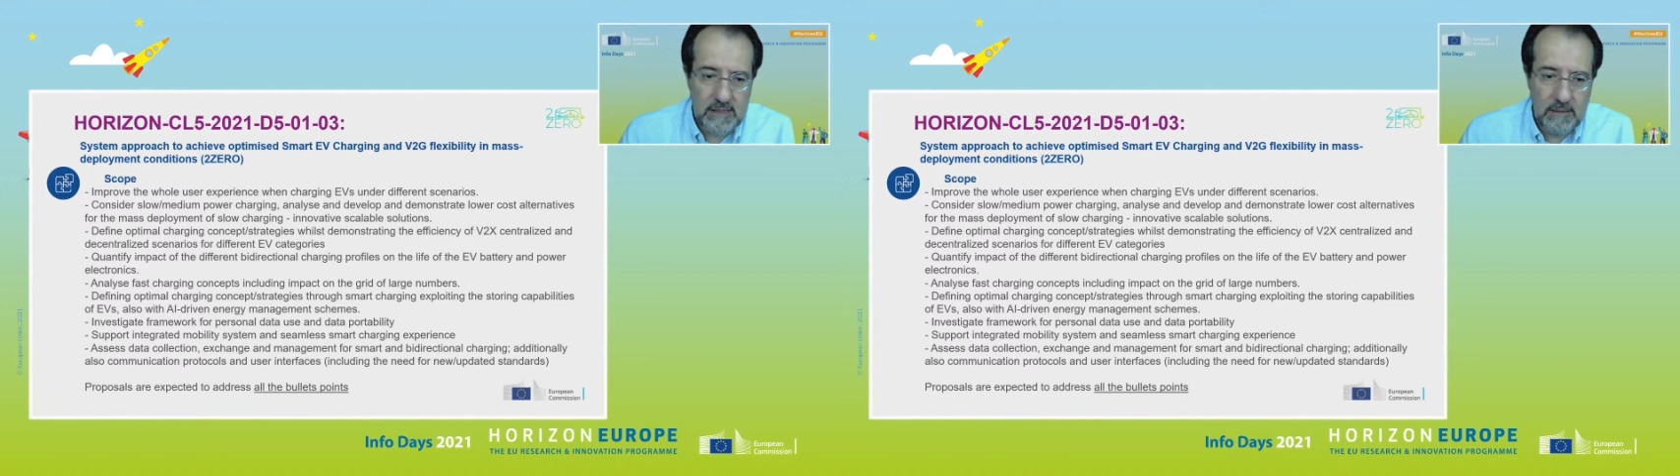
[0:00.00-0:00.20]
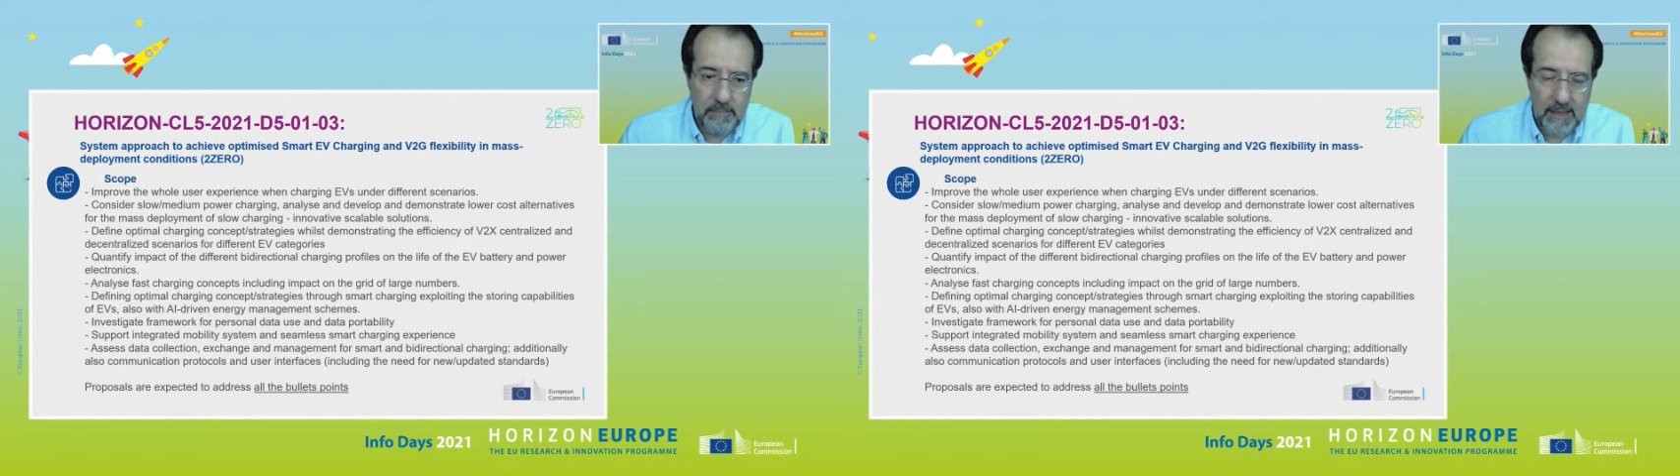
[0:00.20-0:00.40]

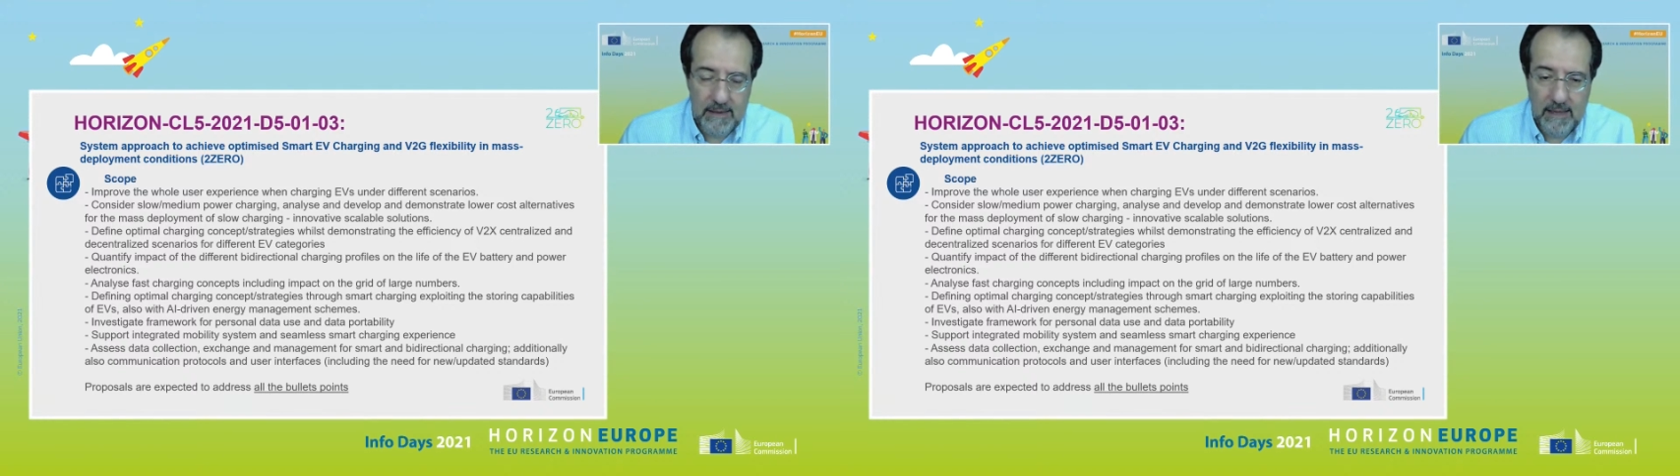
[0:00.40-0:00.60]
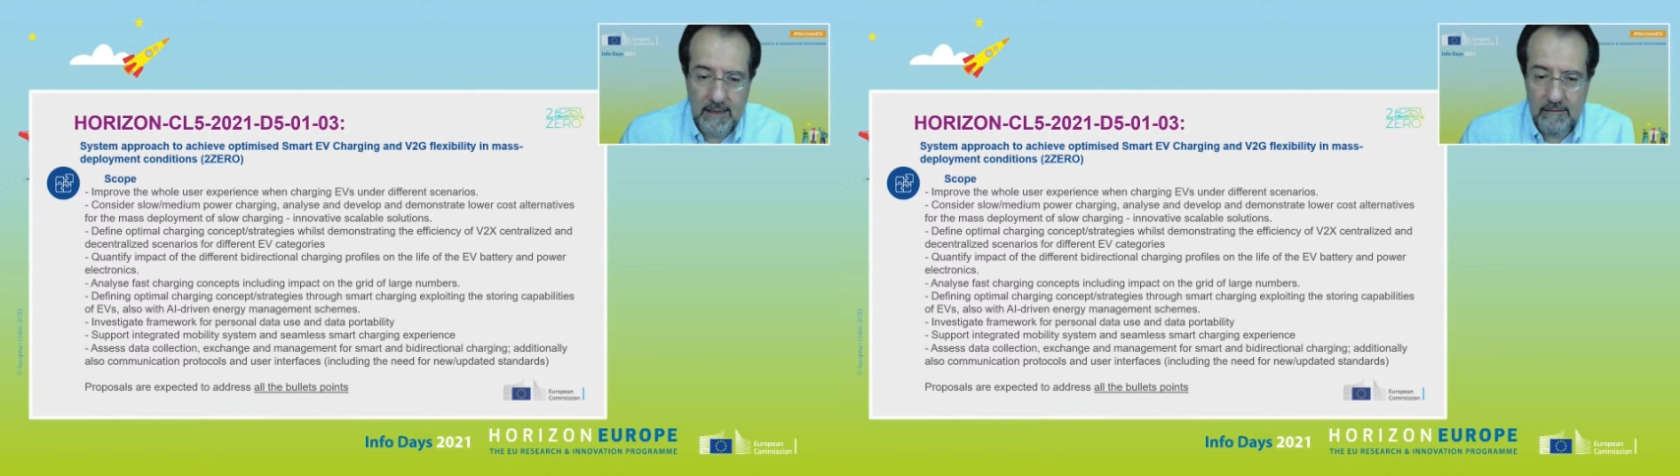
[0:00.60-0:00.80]

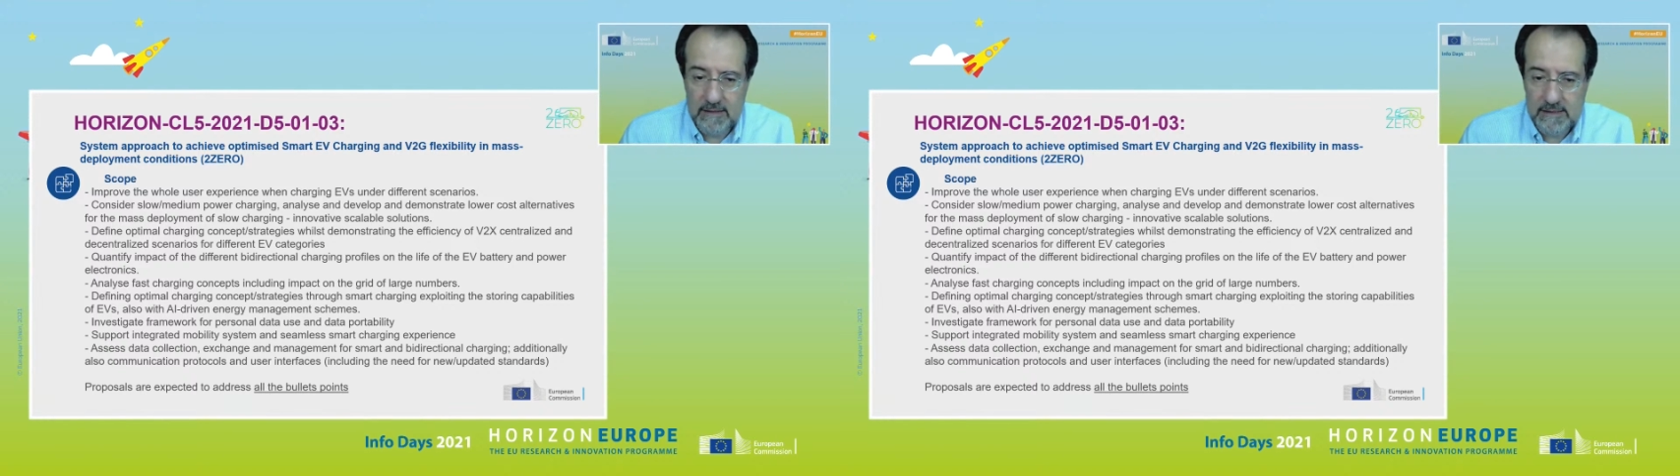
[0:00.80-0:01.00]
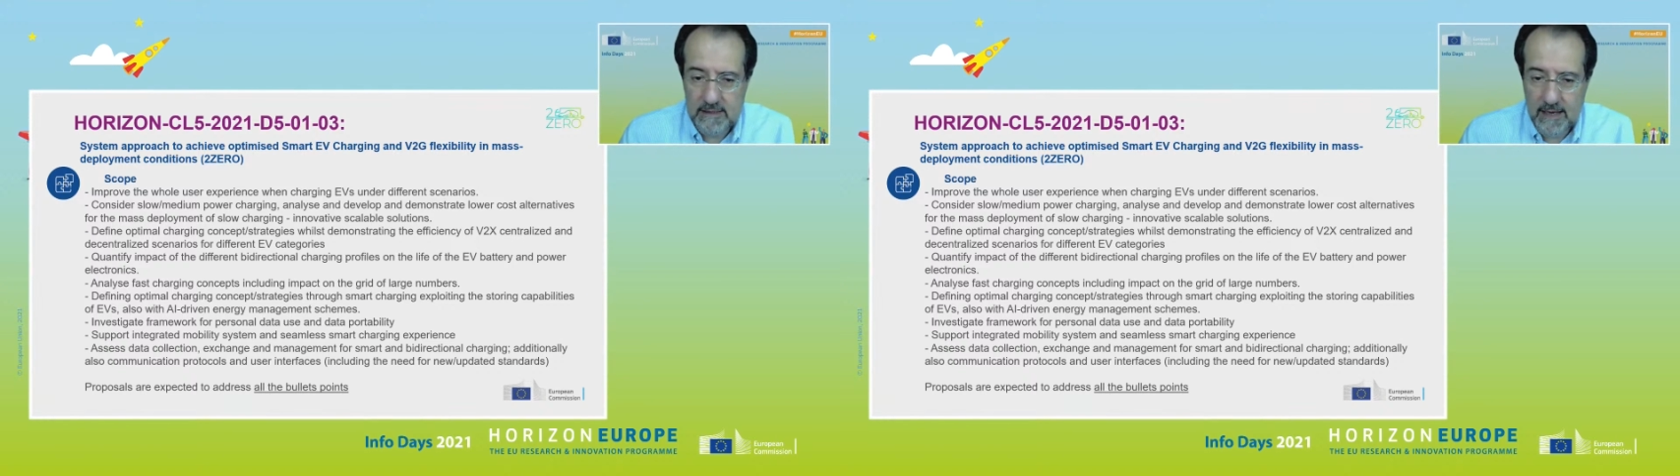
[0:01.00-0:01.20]
depending if
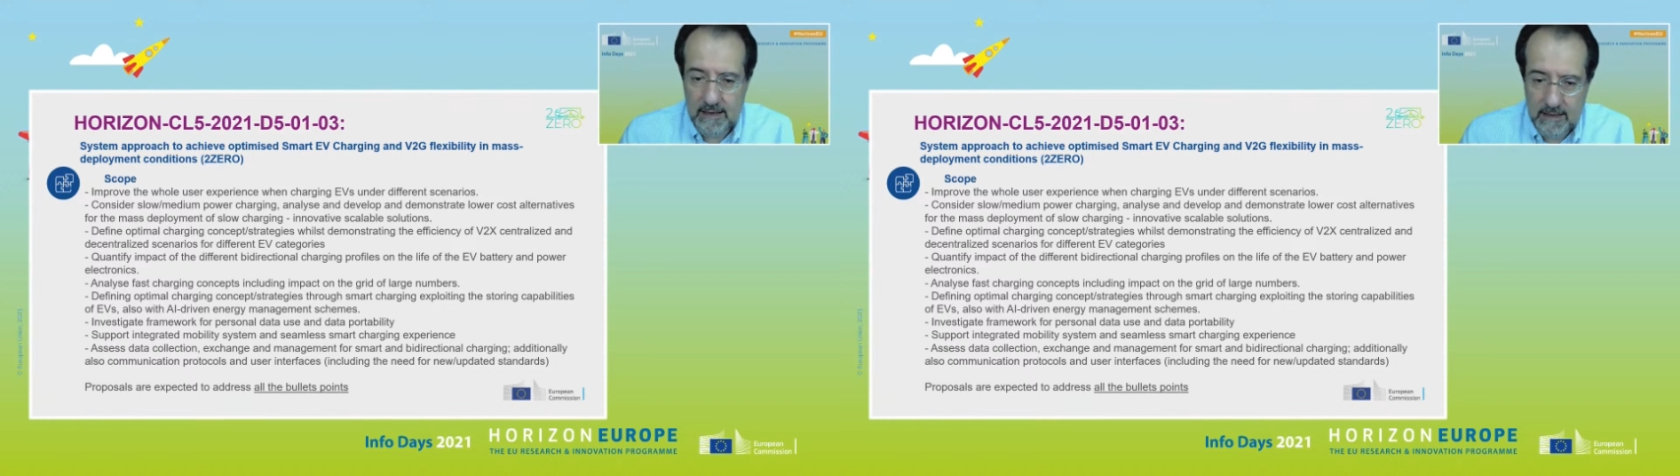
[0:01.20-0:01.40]
it's done